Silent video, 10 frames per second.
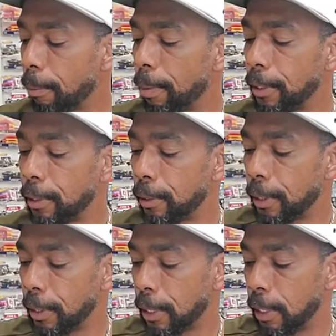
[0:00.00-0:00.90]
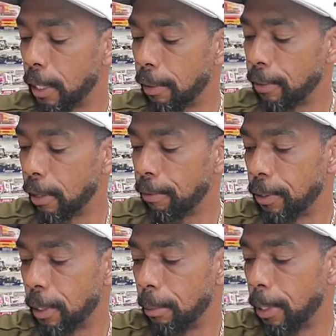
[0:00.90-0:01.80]
But I still think they could have left that
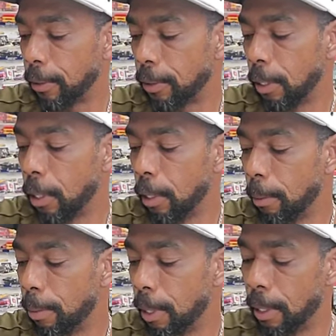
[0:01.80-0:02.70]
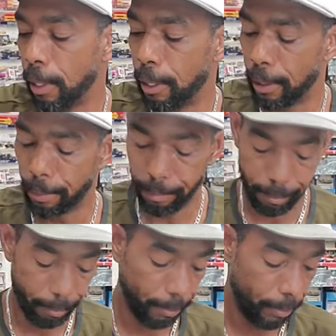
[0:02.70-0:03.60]
for something else. But, um,